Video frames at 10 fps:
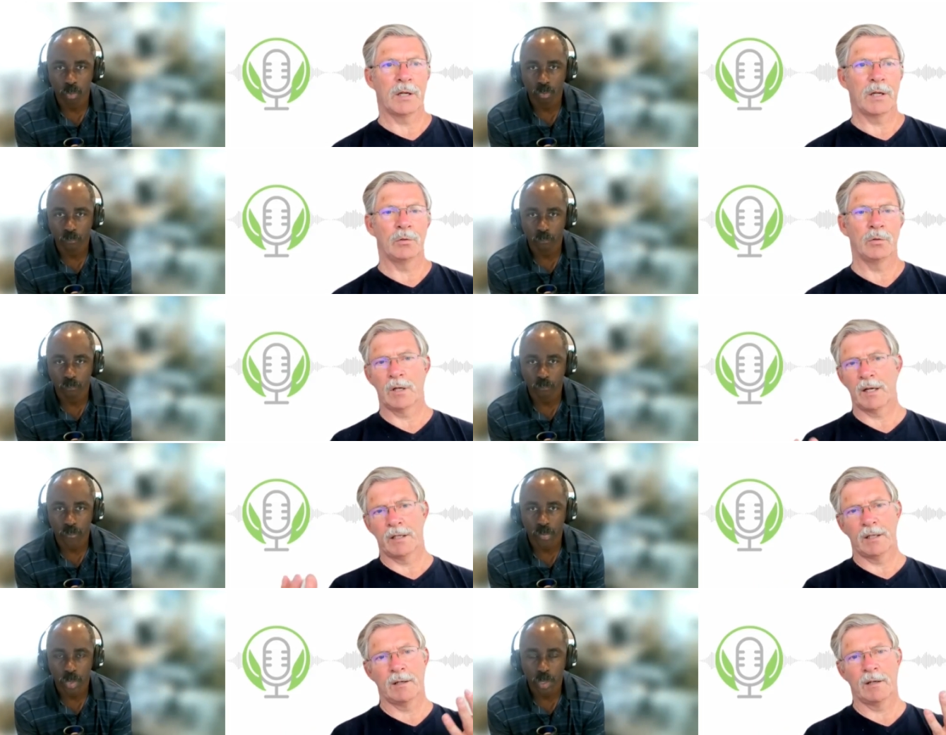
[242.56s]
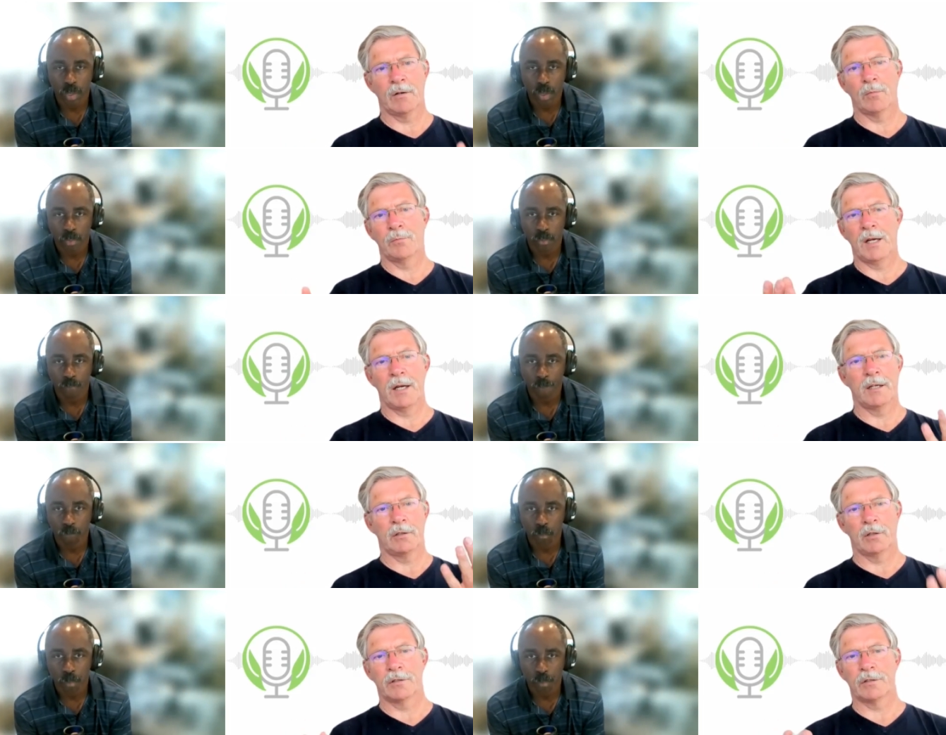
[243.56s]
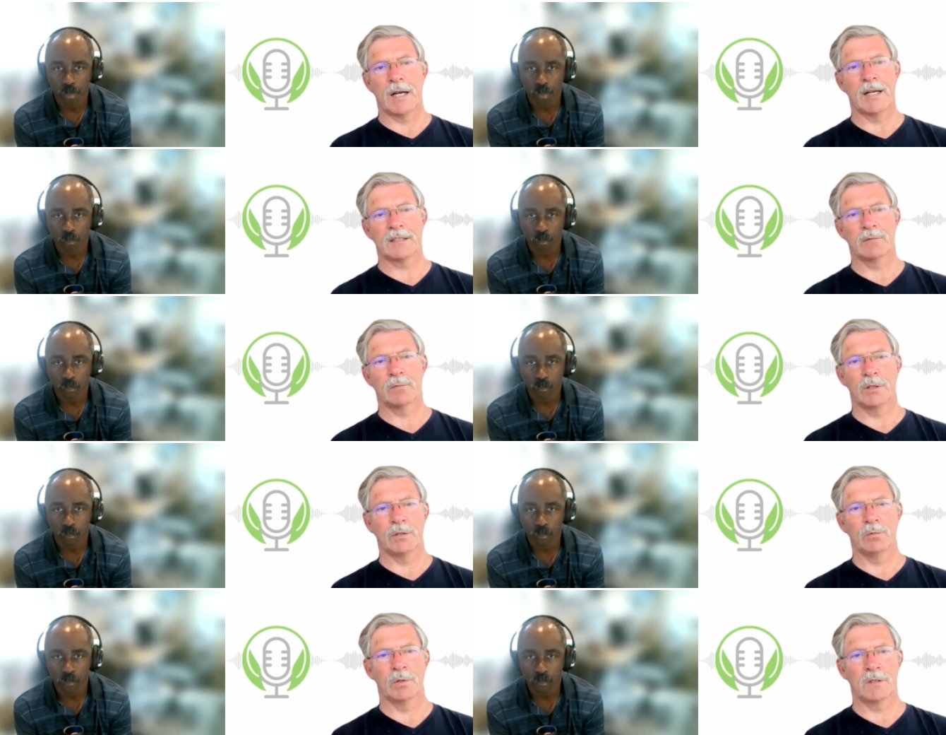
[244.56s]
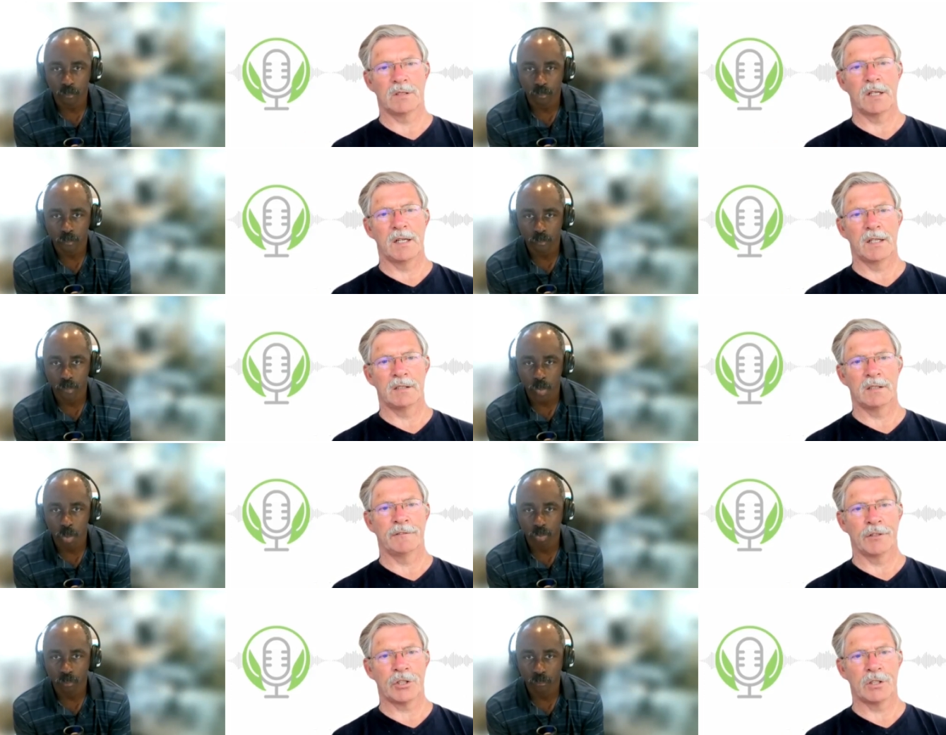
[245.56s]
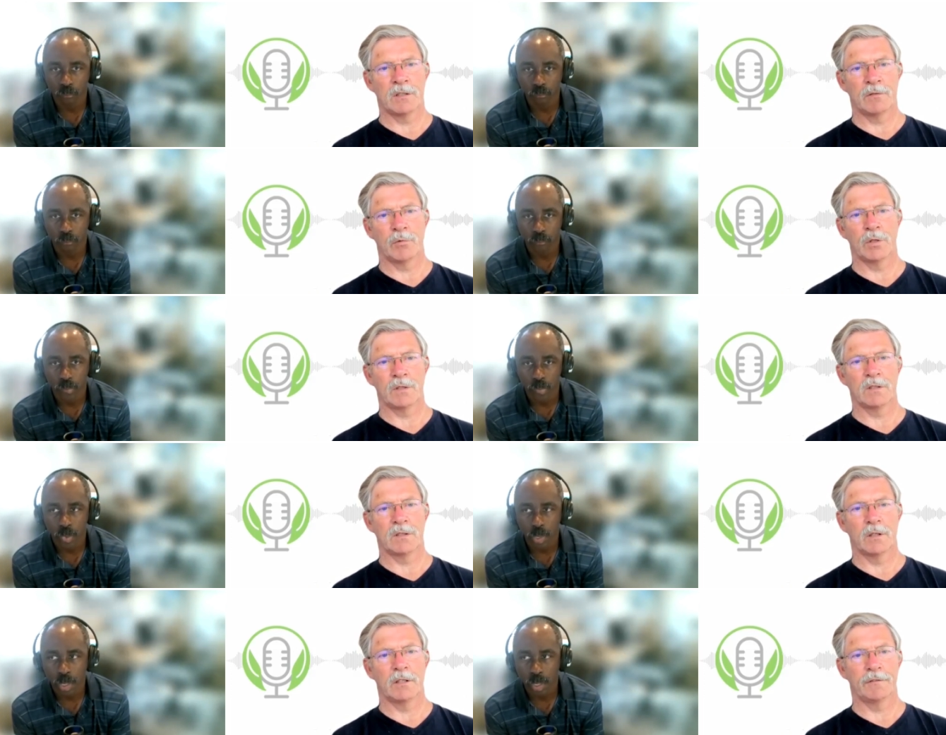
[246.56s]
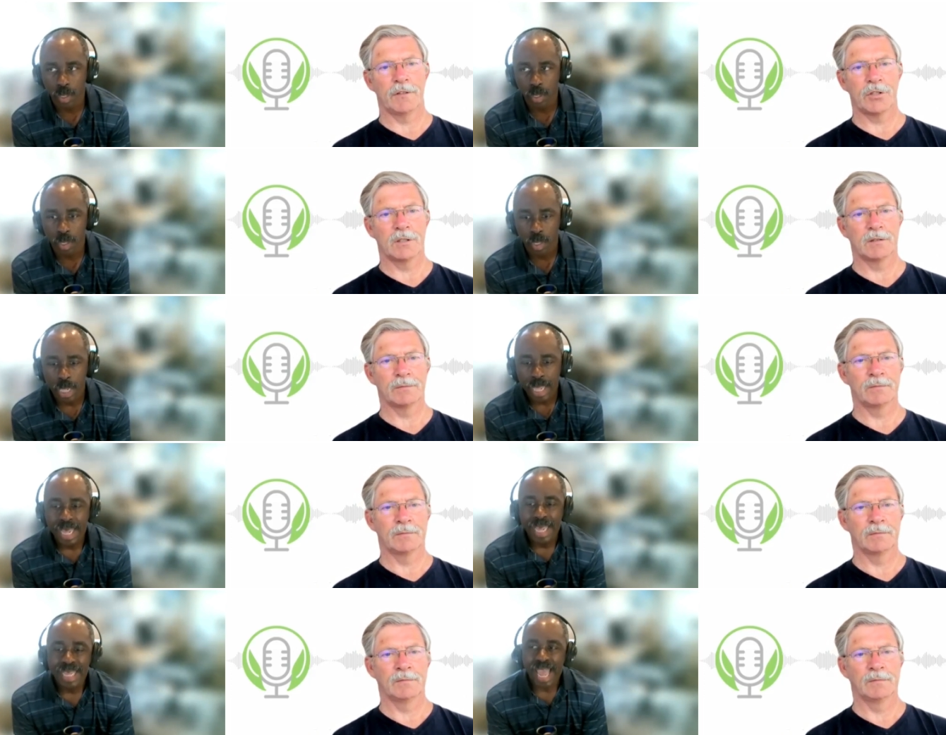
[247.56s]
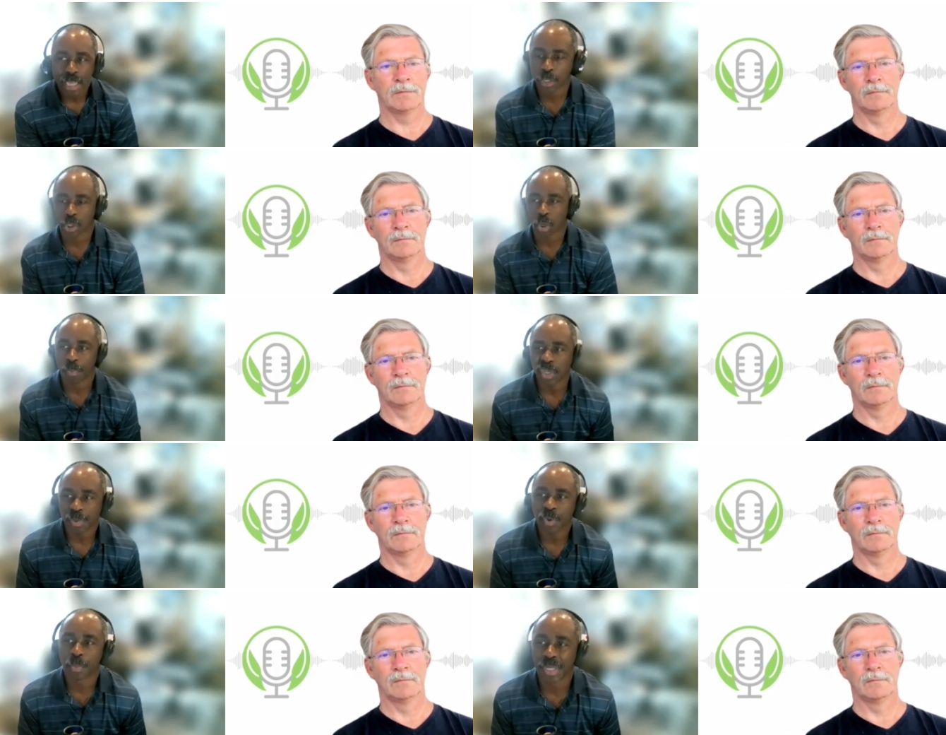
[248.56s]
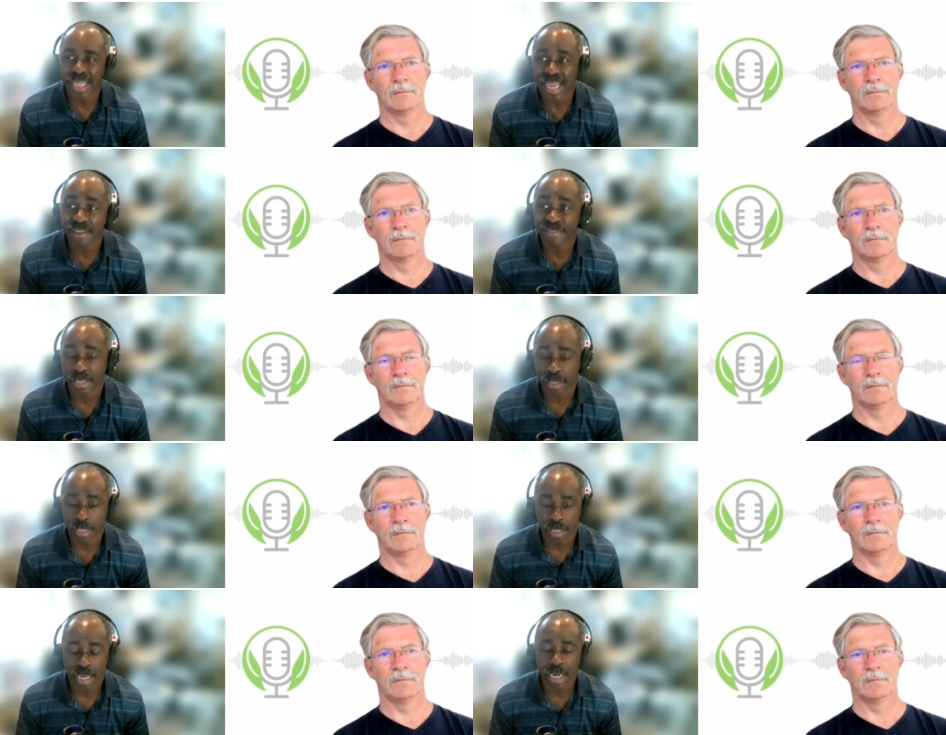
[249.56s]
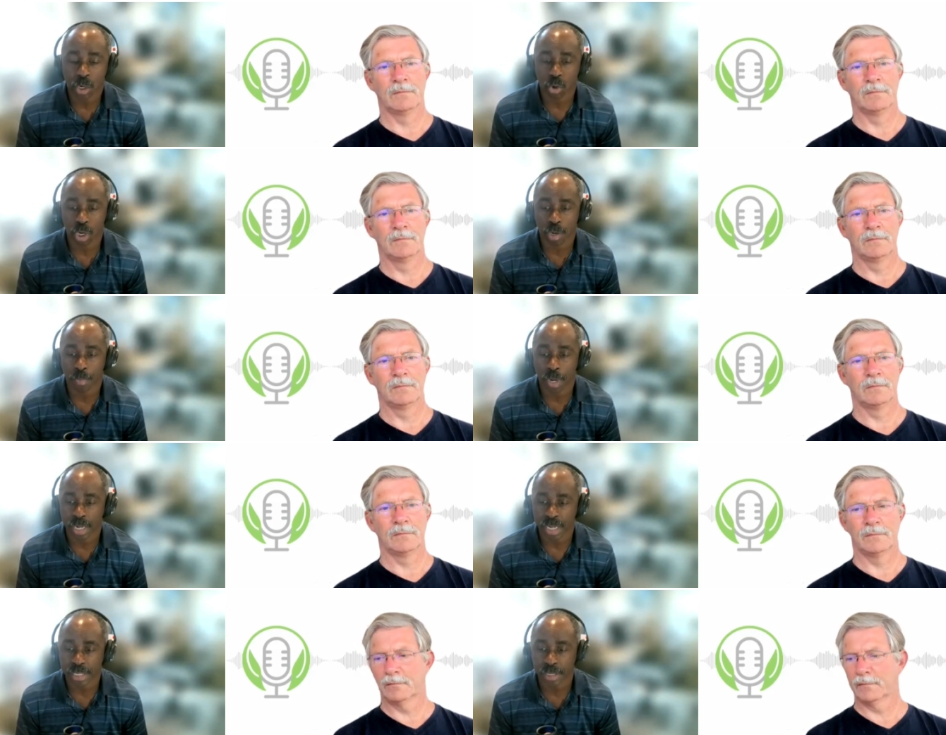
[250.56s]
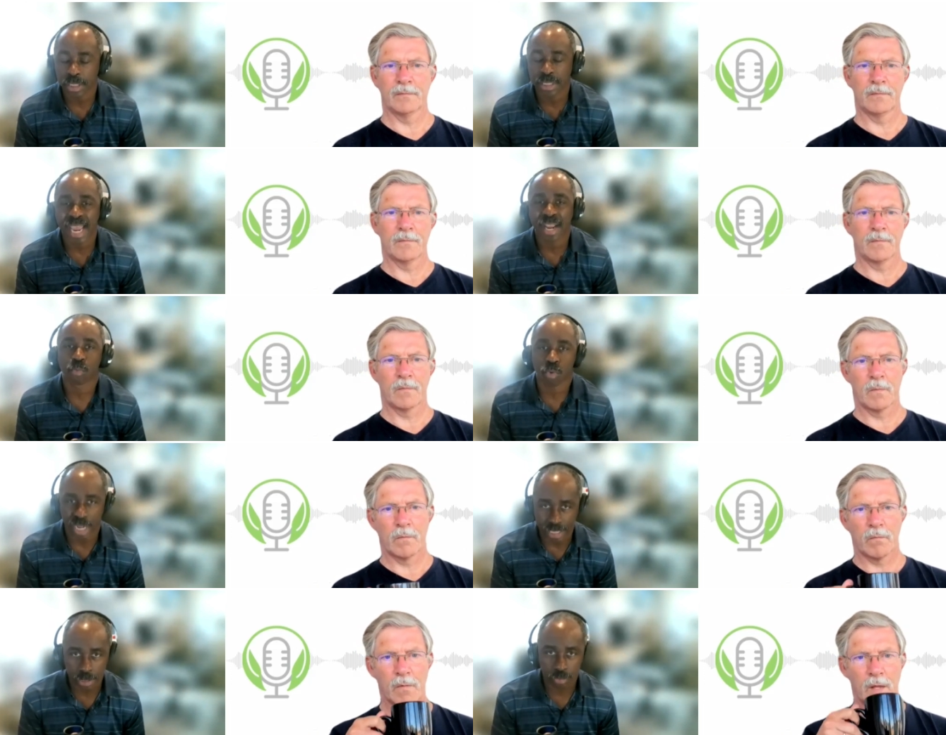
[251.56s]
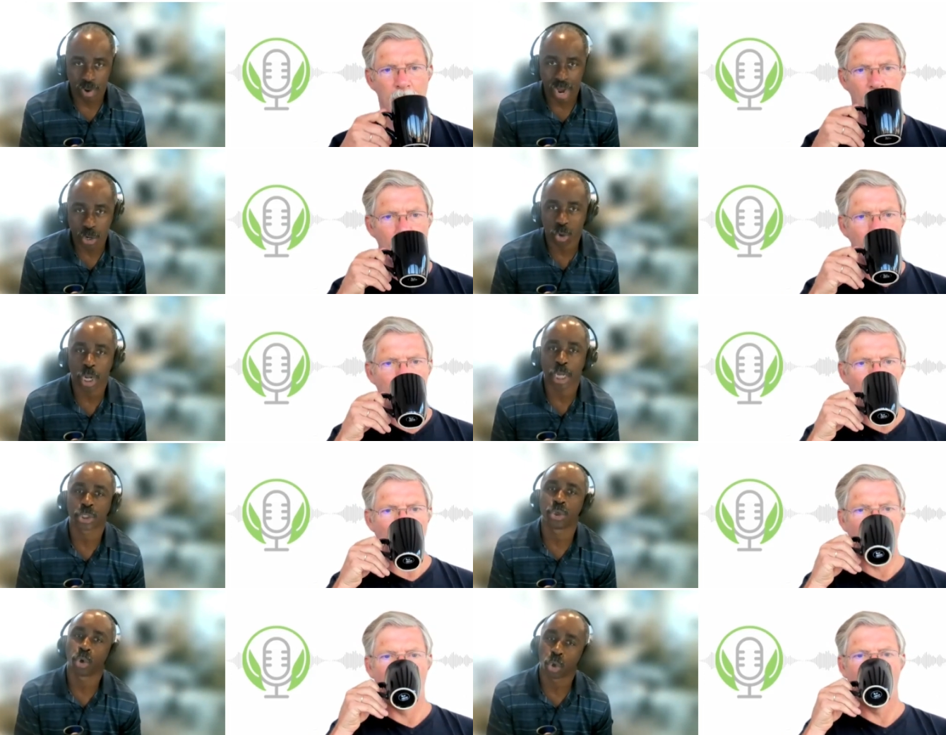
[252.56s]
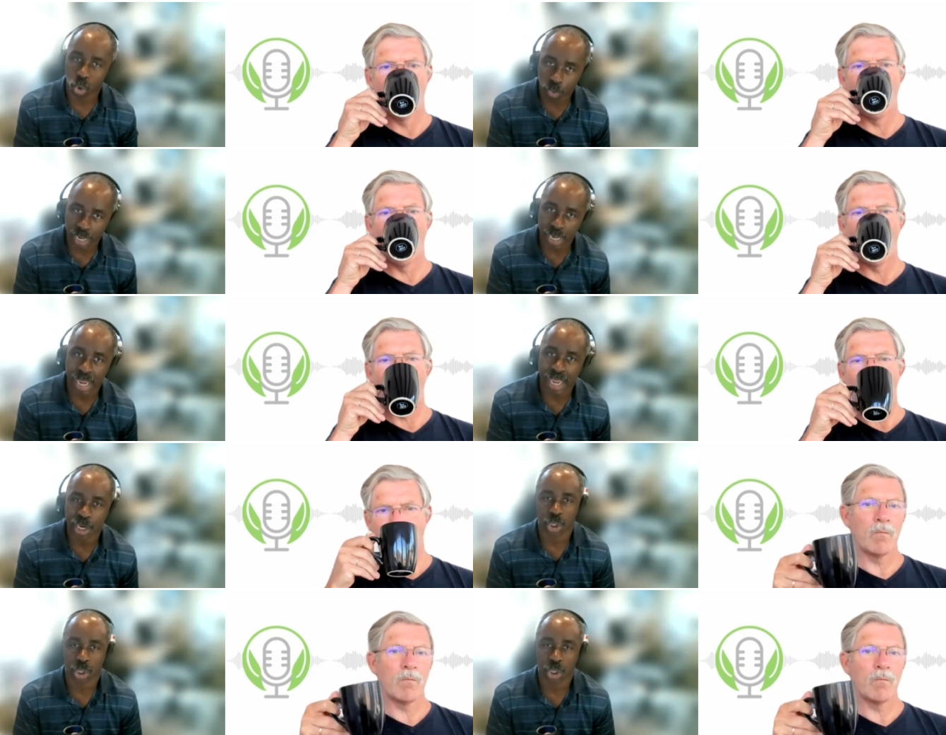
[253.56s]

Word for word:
Speaker 1: where you kind of compare and contrast what you would say is efficient versus not efficient?
Speaker 2: Yeah, so most people believe that the key to growing their money is to take risk, right? No guts, no glory. And